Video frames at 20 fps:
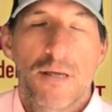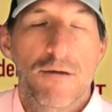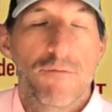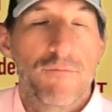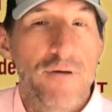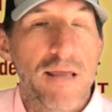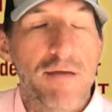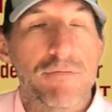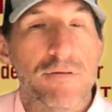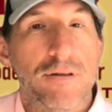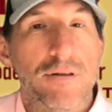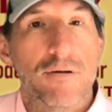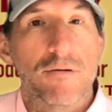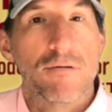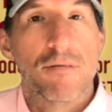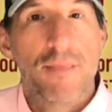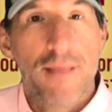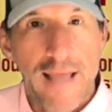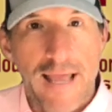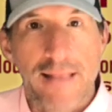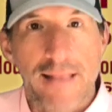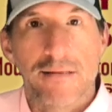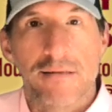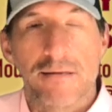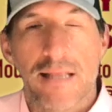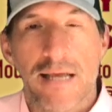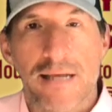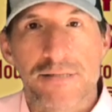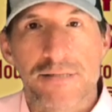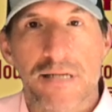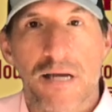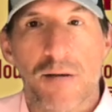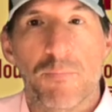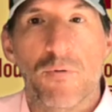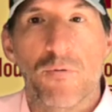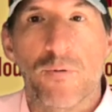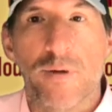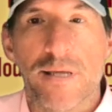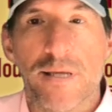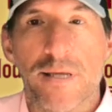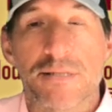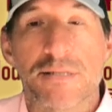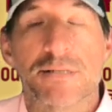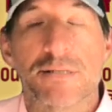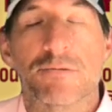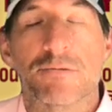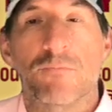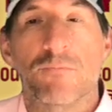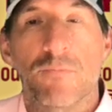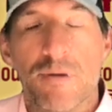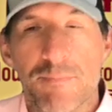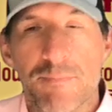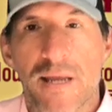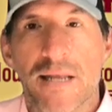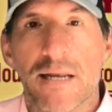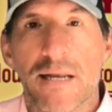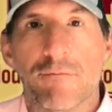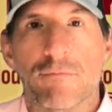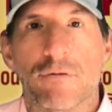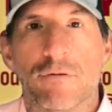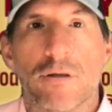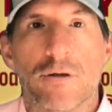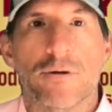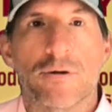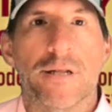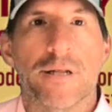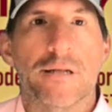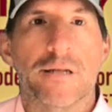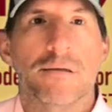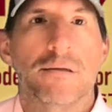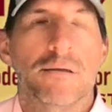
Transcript: If we haven't learned that in the last couple of weeks, we may never learn it.